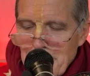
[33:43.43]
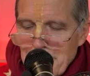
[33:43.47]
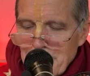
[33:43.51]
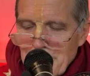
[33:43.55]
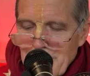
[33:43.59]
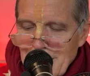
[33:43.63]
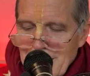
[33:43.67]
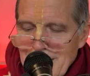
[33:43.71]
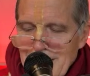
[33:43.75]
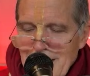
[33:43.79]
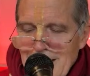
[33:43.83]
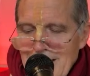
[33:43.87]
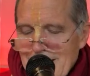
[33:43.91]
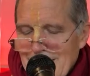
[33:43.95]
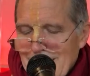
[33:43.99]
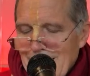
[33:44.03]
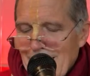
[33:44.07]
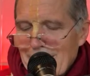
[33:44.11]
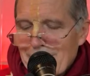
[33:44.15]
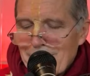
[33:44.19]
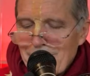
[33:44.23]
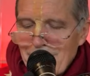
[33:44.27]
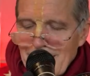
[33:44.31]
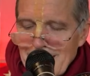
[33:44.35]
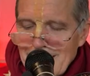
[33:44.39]
And this
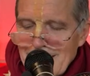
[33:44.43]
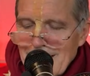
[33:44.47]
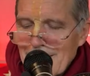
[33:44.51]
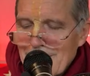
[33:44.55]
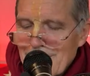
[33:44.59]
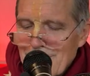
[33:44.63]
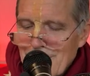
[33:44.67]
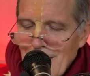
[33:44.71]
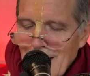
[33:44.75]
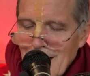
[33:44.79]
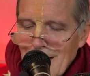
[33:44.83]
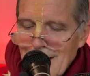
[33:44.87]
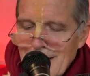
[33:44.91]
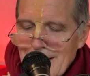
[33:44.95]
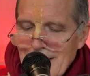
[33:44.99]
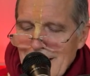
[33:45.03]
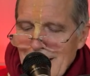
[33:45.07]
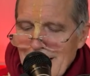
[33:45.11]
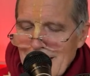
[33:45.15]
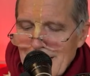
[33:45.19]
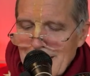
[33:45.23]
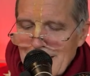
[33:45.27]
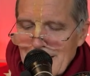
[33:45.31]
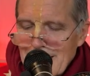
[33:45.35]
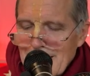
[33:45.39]
Advaita
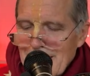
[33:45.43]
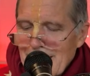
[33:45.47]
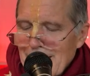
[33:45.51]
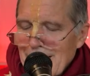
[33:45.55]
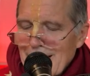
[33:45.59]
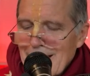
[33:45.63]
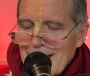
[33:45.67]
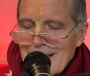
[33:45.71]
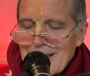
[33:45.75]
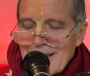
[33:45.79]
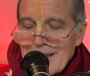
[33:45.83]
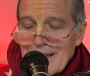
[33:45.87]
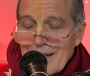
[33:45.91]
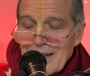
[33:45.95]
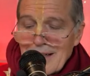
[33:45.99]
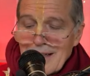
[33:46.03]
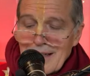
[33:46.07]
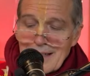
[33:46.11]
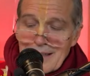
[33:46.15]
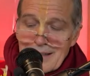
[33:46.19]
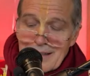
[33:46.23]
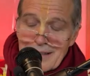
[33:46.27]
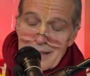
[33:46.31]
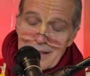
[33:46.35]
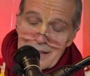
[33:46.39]
Acharya
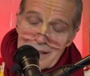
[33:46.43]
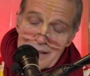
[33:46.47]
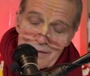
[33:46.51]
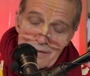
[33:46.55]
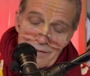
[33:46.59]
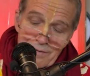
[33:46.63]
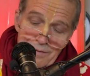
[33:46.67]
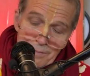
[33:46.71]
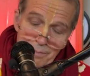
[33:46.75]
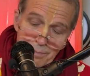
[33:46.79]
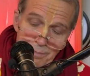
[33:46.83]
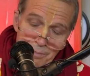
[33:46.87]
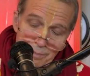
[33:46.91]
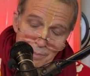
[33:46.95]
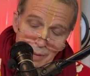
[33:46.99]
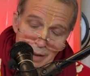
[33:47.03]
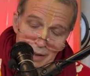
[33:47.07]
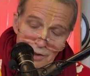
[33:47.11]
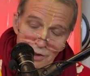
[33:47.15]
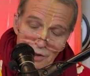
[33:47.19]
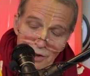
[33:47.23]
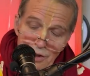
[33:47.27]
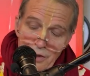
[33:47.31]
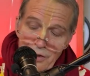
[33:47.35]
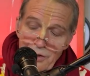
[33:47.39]
is a
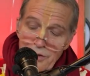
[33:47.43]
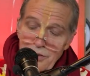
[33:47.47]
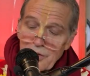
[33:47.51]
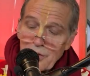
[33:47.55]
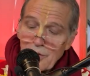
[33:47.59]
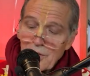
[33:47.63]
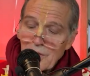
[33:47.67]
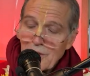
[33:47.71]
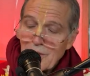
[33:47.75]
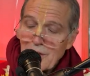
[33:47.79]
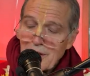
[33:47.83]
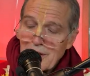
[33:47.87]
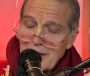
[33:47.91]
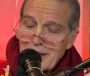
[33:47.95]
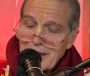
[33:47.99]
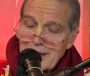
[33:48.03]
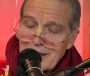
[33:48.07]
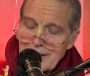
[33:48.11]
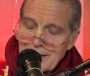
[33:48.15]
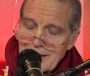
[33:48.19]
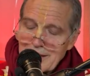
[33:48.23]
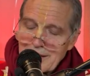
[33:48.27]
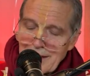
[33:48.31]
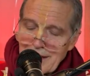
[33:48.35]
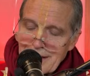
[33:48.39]
special soul
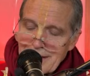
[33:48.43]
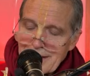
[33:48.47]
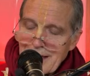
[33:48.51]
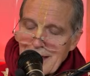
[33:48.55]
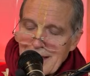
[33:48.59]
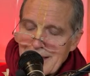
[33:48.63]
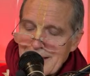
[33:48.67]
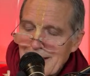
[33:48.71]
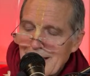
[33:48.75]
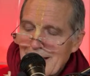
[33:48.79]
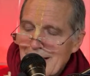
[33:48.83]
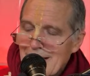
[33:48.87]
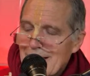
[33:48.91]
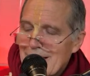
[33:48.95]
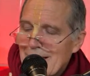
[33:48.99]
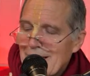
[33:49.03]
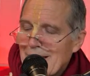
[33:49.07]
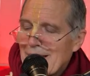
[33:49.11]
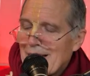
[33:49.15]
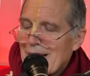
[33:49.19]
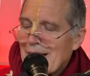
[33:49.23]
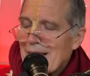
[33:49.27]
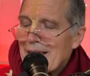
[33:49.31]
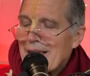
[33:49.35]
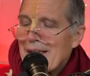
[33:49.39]
in Chaitanya
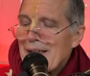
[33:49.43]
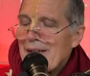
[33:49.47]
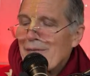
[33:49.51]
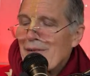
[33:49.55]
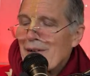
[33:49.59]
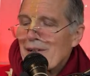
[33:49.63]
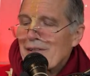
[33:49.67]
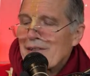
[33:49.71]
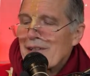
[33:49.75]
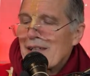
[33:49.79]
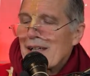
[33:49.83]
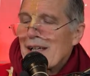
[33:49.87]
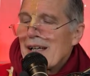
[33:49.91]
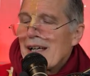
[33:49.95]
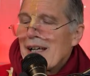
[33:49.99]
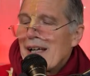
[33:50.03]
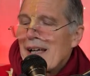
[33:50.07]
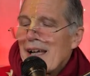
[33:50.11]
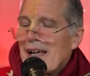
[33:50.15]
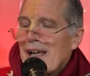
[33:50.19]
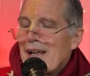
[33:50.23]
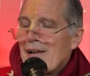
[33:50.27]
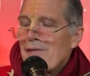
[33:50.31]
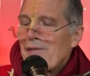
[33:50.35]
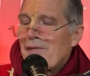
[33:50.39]
Leela. He was,
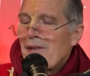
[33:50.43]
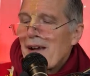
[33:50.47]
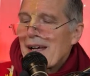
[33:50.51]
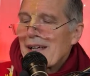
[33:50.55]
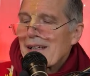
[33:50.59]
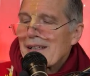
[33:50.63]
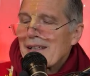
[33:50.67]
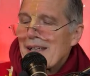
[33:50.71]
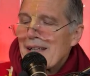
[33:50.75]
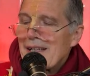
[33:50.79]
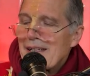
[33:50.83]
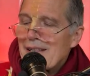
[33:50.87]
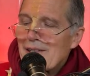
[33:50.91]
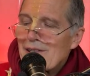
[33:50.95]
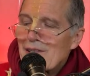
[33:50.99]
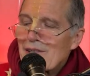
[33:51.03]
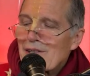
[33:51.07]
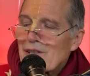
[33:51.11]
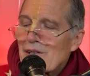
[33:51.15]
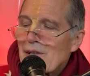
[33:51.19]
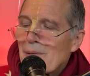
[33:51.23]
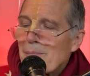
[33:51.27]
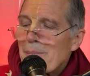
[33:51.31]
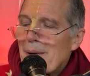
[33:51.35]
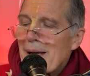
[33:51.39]
in fact,
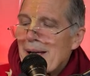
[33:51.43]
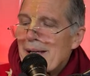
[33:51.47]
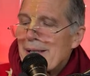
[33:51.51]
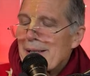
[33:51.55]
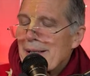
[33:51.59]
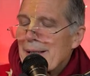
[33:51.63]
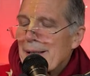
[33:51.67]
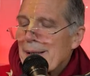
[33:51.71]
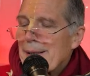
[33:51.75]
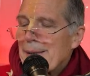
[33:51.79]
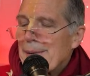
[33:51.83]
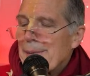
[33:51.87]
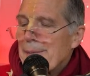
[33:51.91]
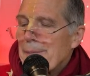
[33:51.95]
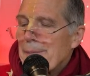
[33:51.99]
instrumental.